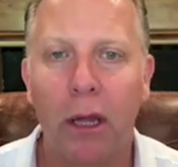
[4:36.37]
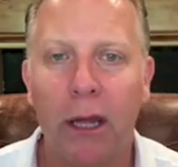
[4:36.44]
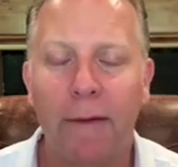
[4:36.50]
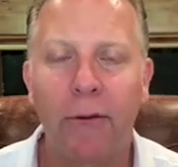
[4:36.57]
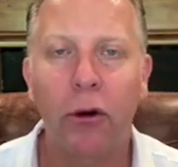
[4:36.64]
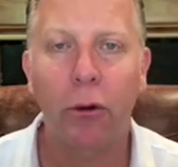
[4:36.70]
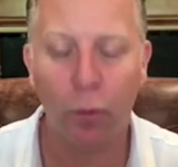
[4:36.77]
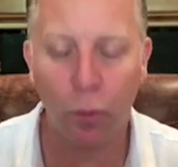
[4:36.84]

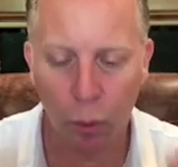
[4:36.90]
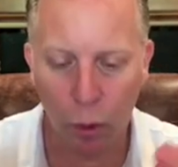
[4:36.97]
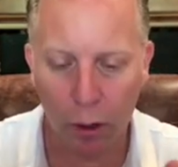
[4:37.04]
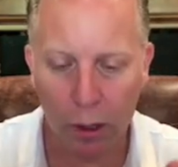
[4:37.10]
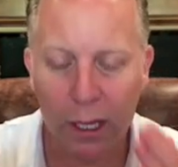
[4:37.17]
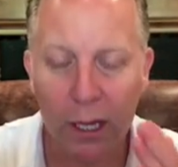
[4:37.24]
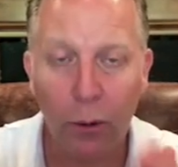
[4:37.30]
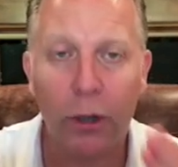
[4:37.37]
If you're
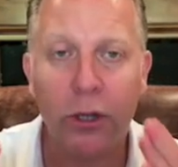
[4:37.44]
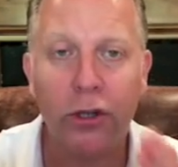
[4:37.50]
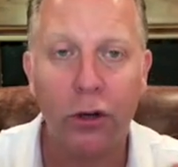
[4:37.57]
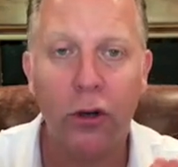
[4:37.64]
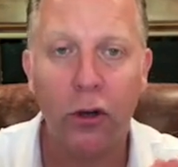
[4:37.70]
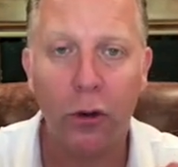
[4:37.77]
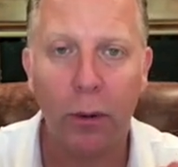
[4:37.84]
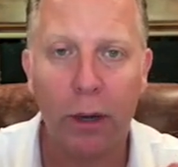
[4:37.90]
working at what
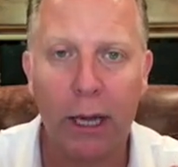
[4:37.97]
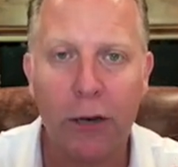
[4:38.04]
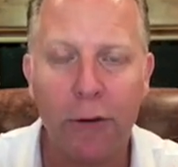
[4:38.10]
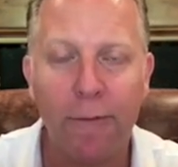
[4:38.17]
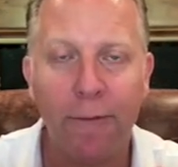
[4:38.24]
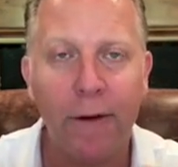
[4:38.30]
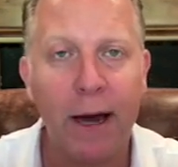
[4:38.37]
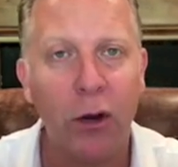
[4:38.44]
you're doing and you
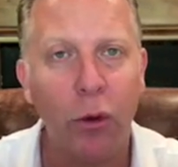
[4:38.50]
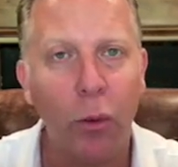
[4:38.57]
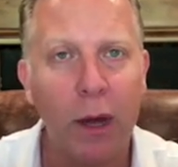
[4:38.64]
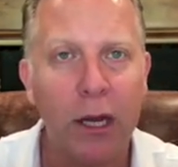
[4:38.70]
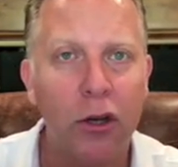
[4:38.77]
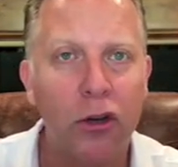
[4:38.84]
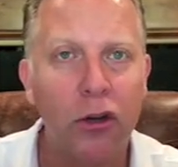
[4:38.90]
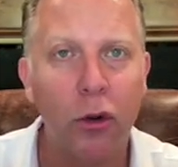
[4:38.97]
find a way
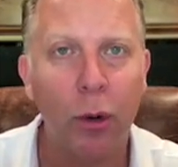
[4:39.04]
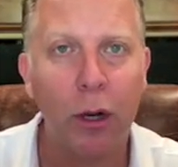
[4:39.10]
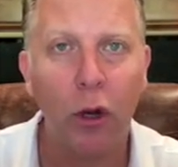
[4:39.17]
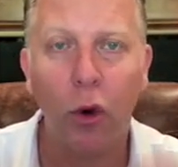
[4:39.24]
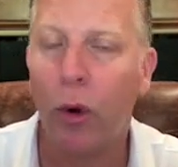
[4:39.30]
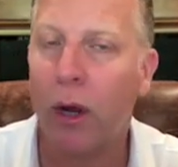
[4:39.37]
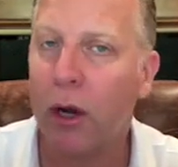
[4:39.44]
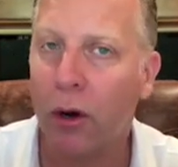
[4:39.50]
to do it
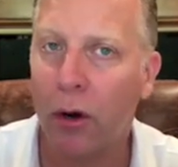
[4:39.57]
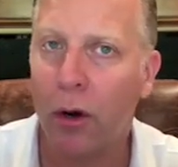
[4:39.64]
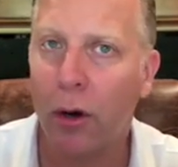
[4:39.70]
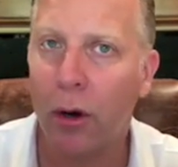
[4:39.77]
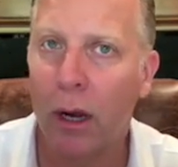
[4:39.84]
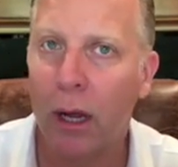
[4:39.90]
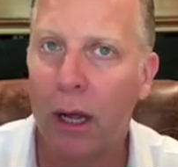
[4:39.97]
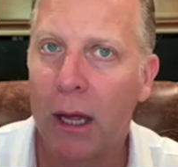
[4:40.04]

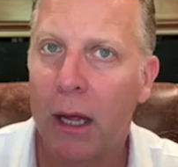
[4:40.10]
quicker,